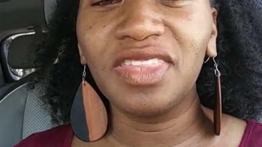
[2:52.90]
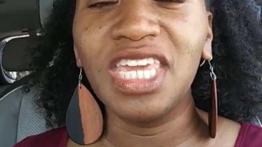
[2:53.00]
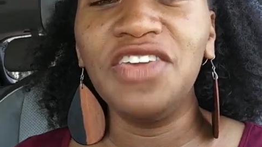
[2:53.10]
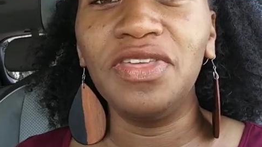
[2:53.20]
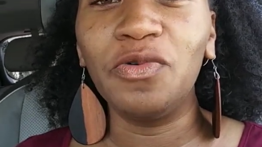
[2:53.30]

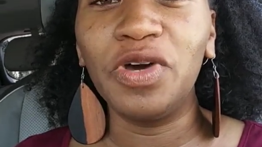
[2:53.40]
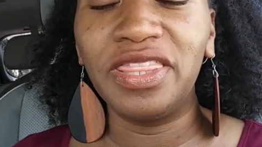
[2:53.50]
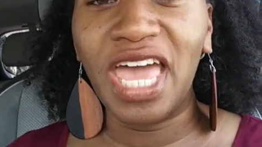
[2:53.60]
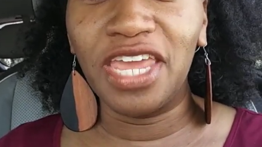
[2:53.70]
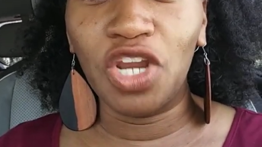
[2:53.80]
even
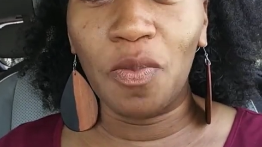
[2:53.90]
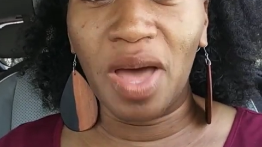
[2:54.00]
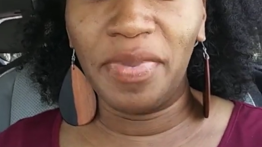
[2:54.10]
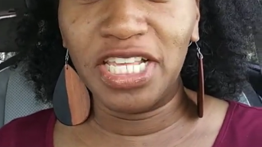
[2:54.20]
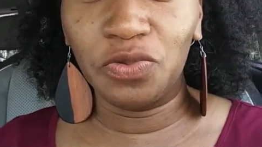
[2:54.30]
with that, you know,
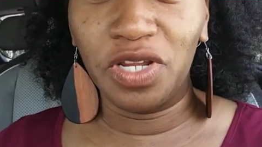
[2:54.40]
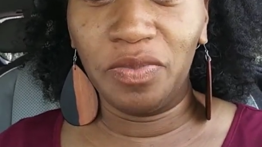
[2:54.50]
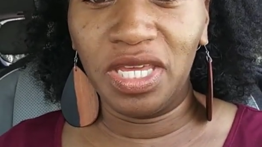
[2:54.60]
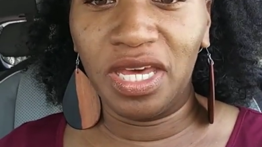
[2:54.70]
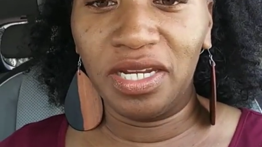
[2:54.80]
my best
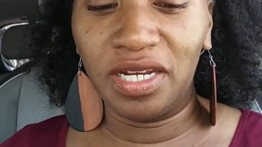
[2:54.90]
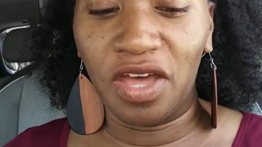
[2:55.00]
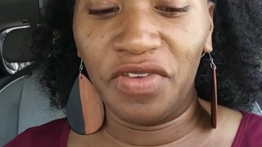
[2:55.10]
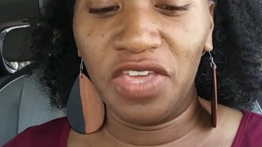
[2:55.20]
wouldn't be good enough.